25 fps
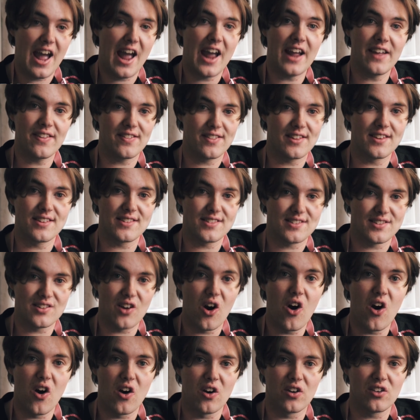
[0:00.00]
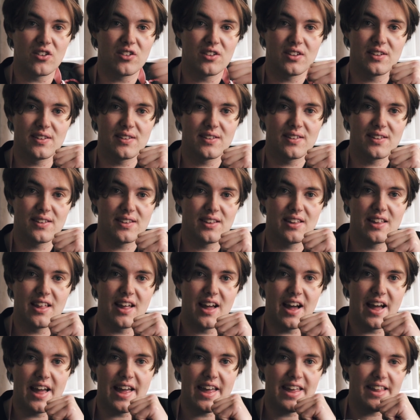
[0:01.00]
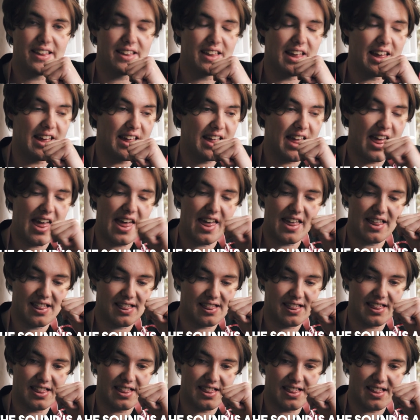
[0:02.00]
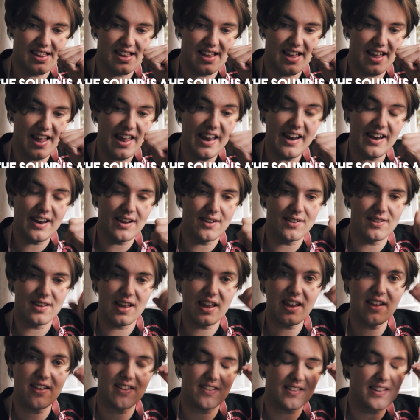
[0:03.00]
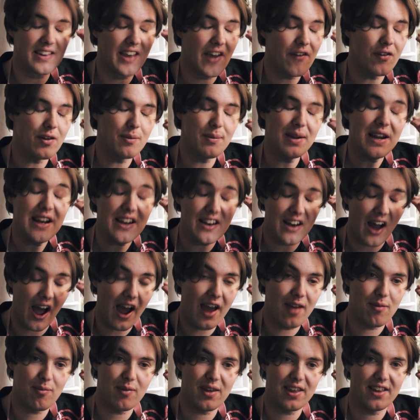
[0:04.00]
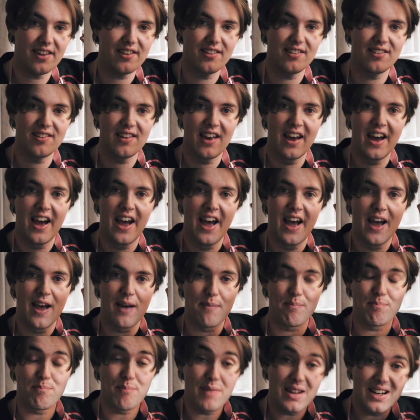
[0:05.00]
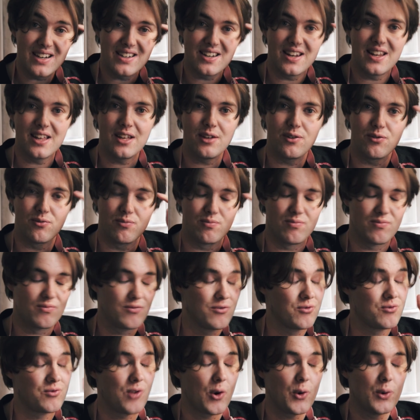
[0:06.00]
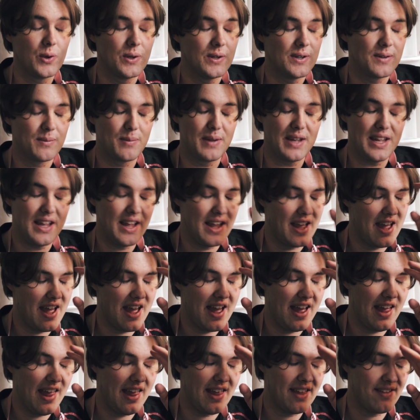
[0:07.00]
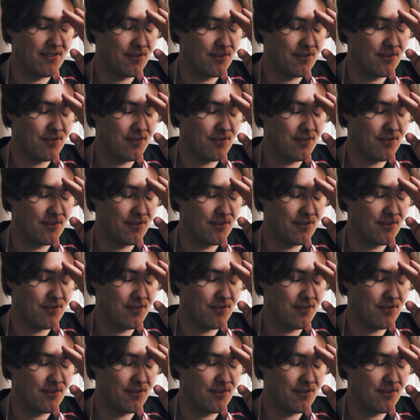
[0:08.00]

hate this song. It, it has, it's given me nightmares, mentally ruined me. Uh,